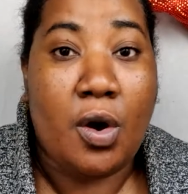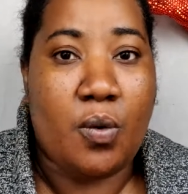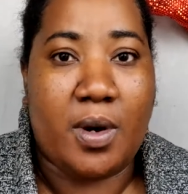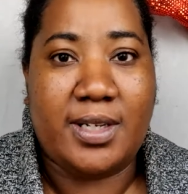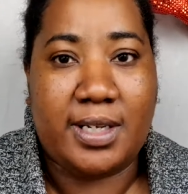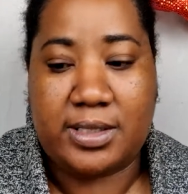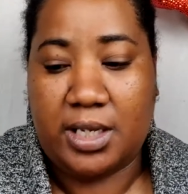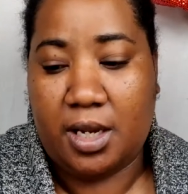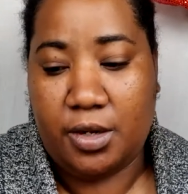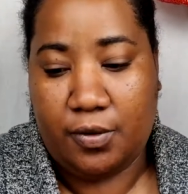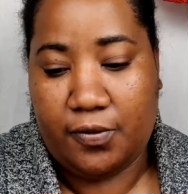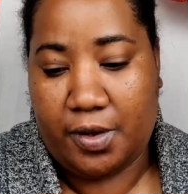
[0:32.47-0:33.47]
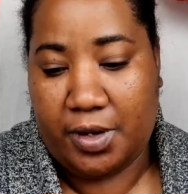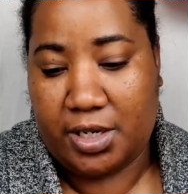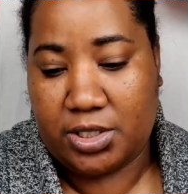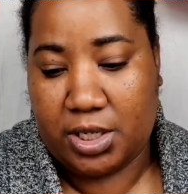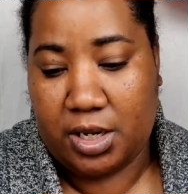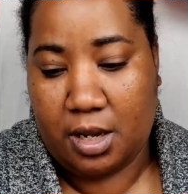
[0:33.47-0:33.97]
wear testing a new
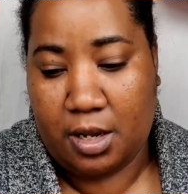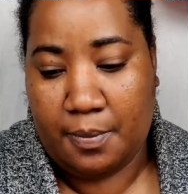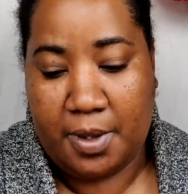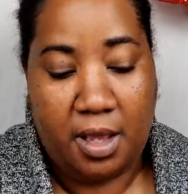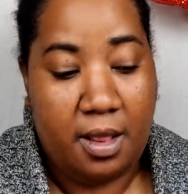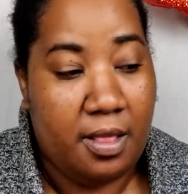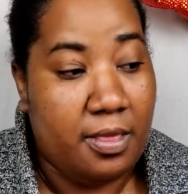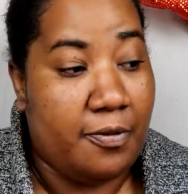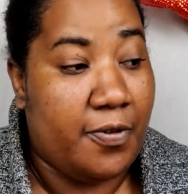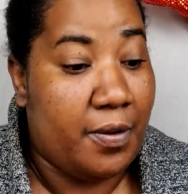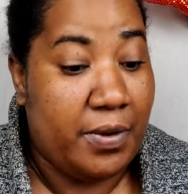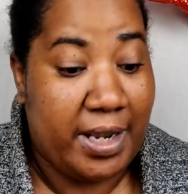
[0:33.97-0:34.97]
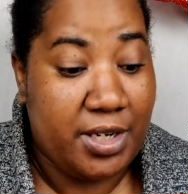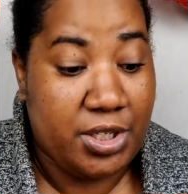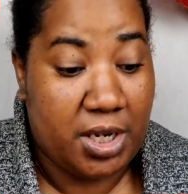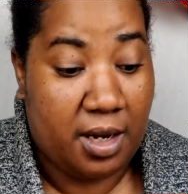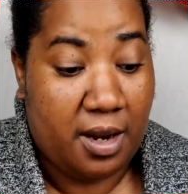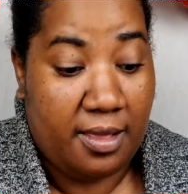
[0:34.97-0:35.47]
foundation. The
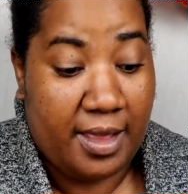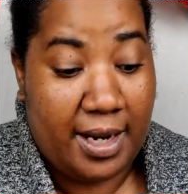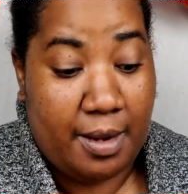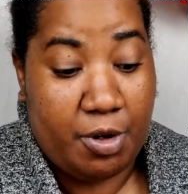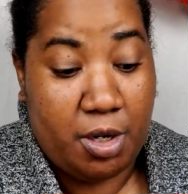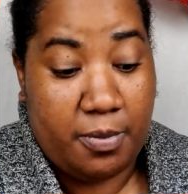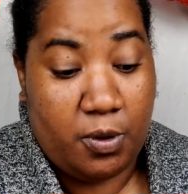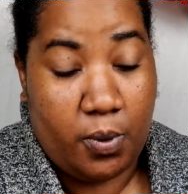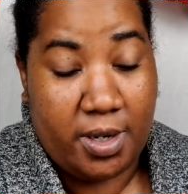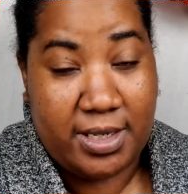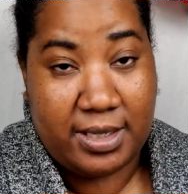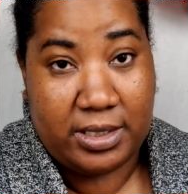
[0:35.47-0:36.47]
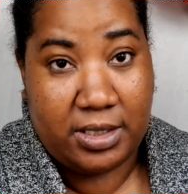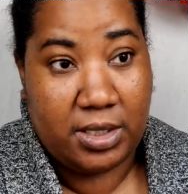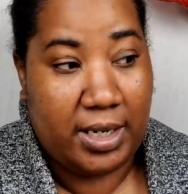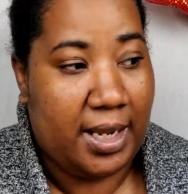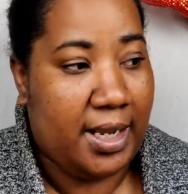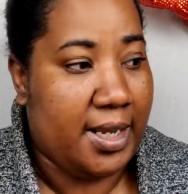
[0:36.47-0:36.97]
foundation that I'm going to be wear testing
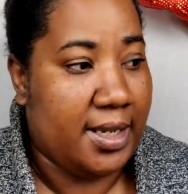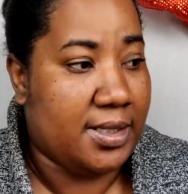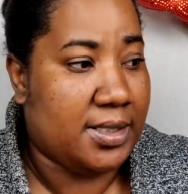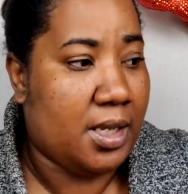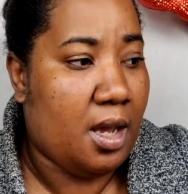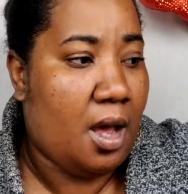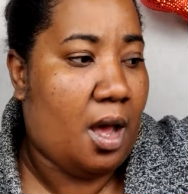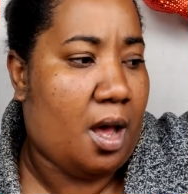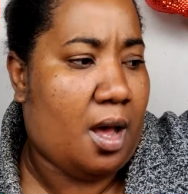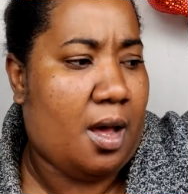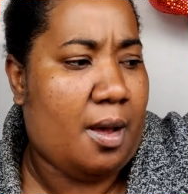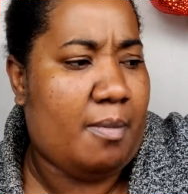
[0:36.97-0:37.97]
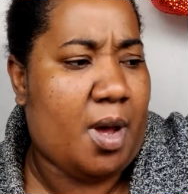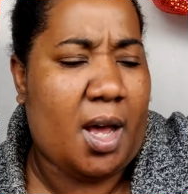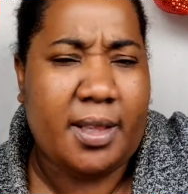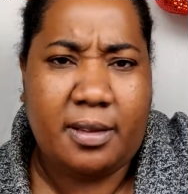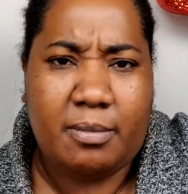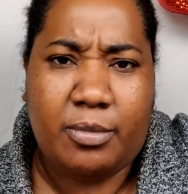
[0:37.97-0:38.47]
today is on
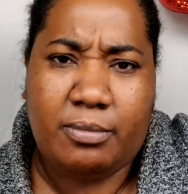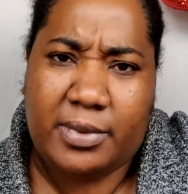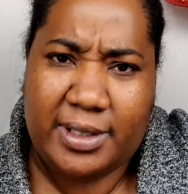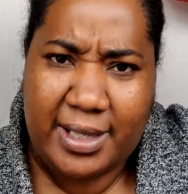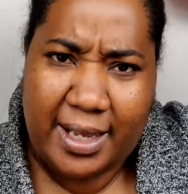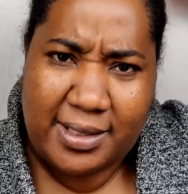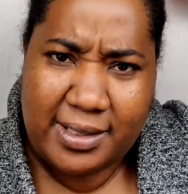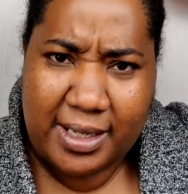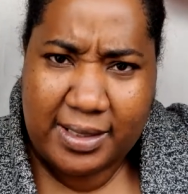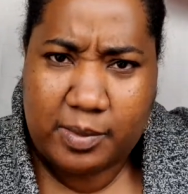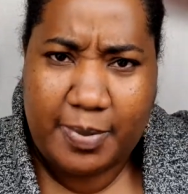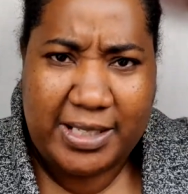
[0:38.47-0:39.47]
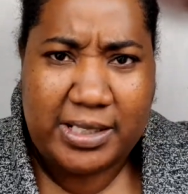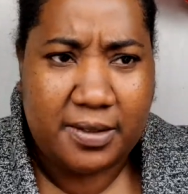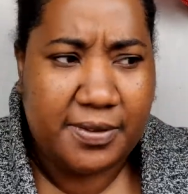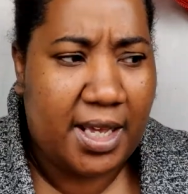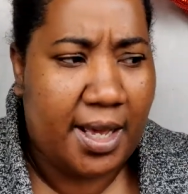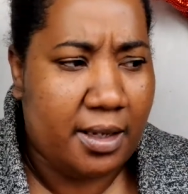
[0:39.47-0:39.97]
the less expensive
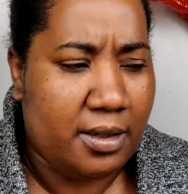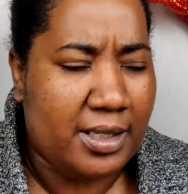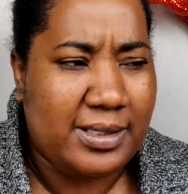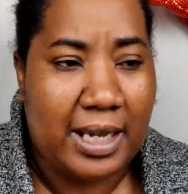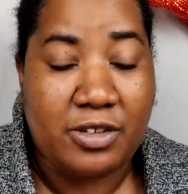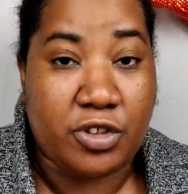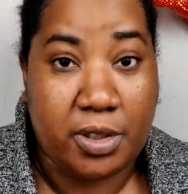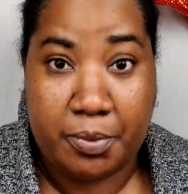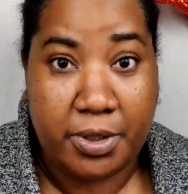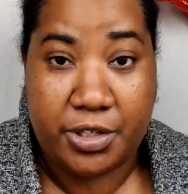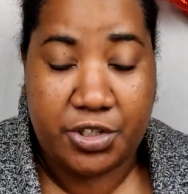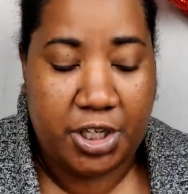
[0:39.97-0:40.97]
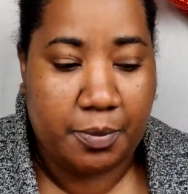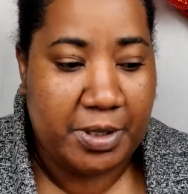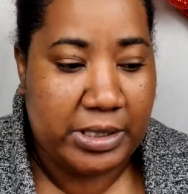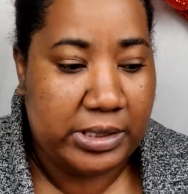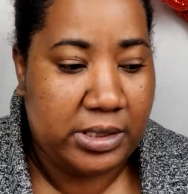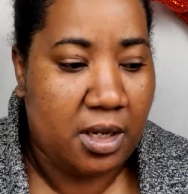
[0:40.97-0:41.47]
side. It's actually pretty cheap.
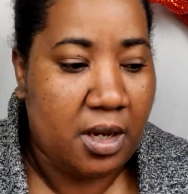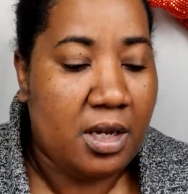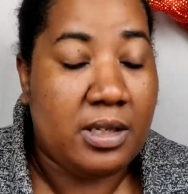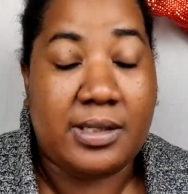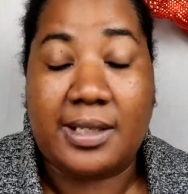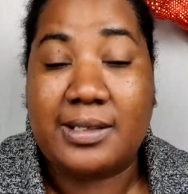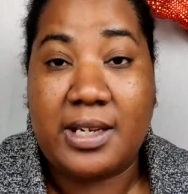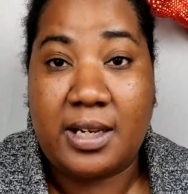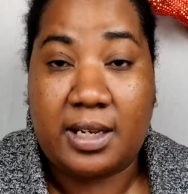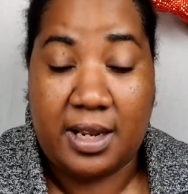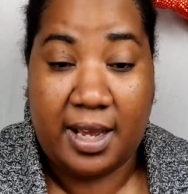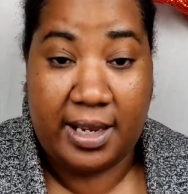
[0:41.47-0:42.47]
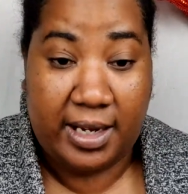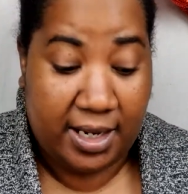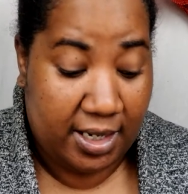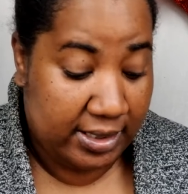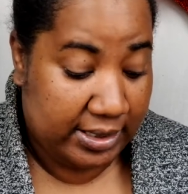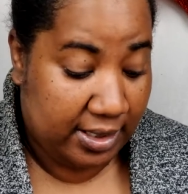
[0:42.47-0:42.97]
It's $6.99.
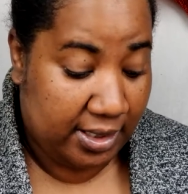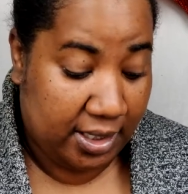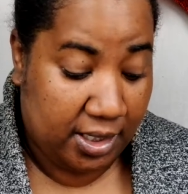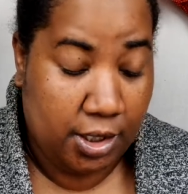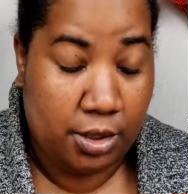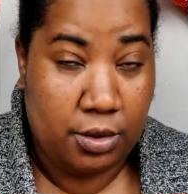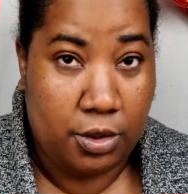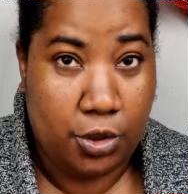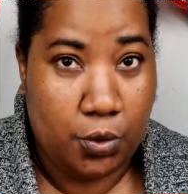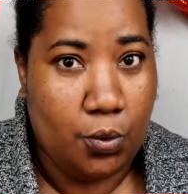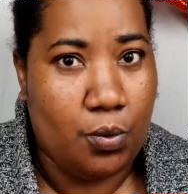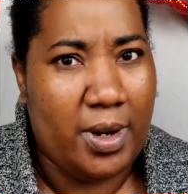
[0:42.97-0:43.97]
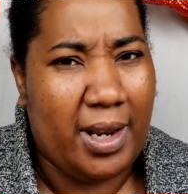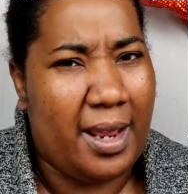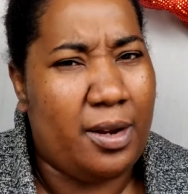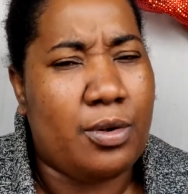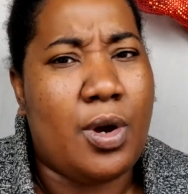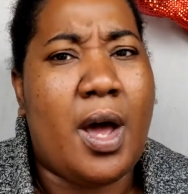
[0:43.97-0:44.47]
It is the new, well, I
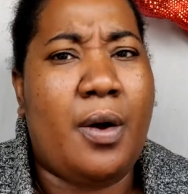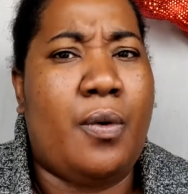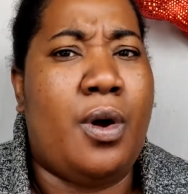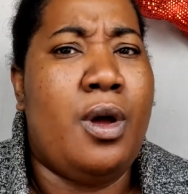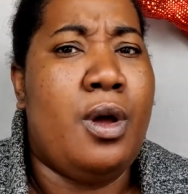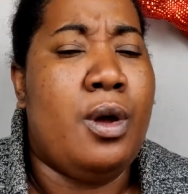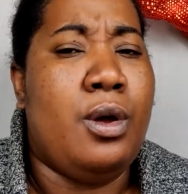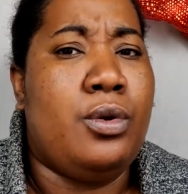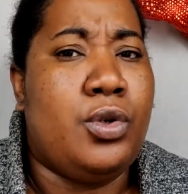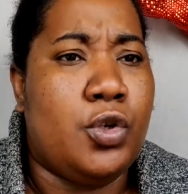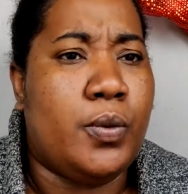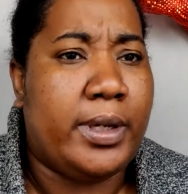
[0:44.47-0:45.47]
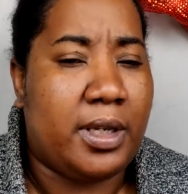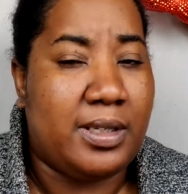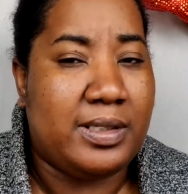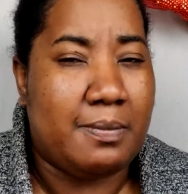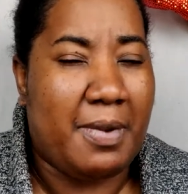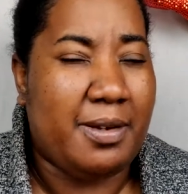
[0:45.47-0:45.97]
don't know how new it
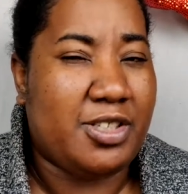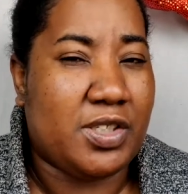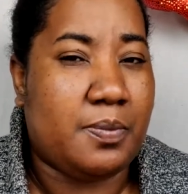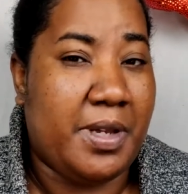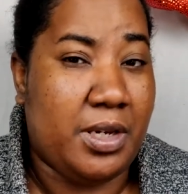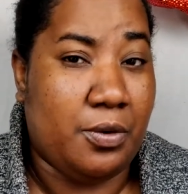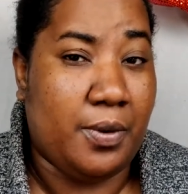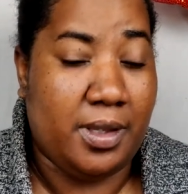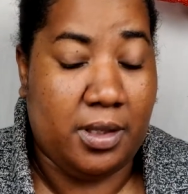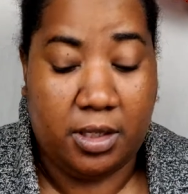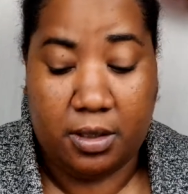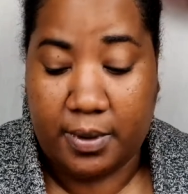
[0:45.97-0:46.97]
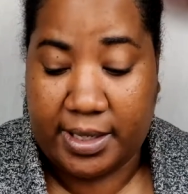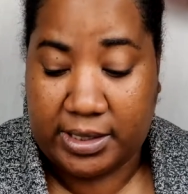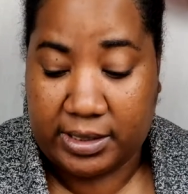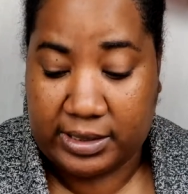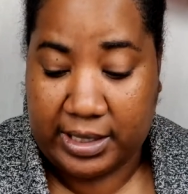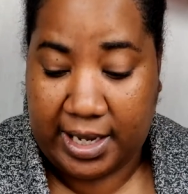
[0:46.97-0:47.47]
is. It might just be new in the US.
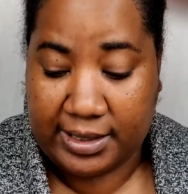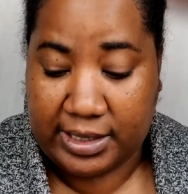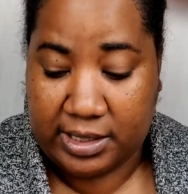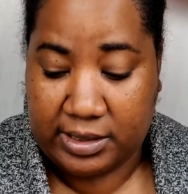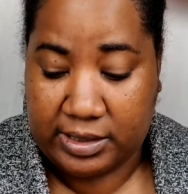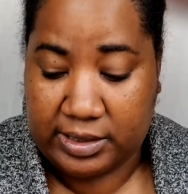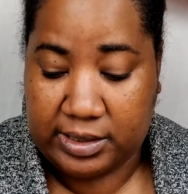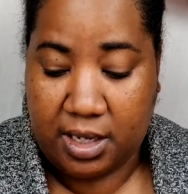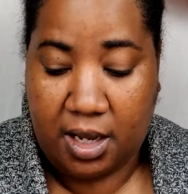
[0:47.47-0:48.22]
It's the Essence